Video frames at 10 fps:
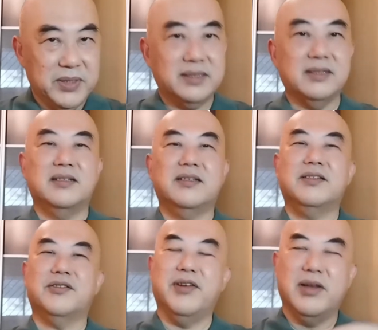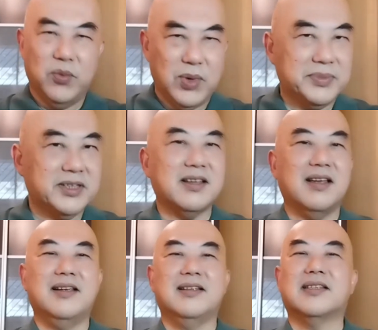a business, create a
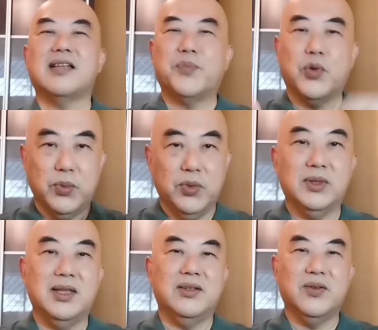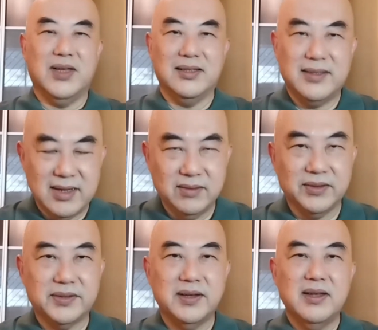website, start promoting to get
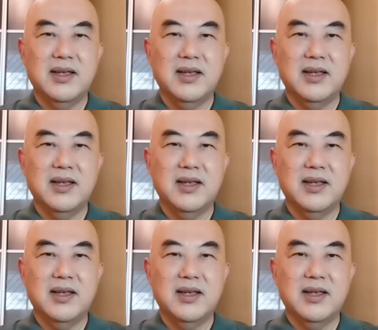sales.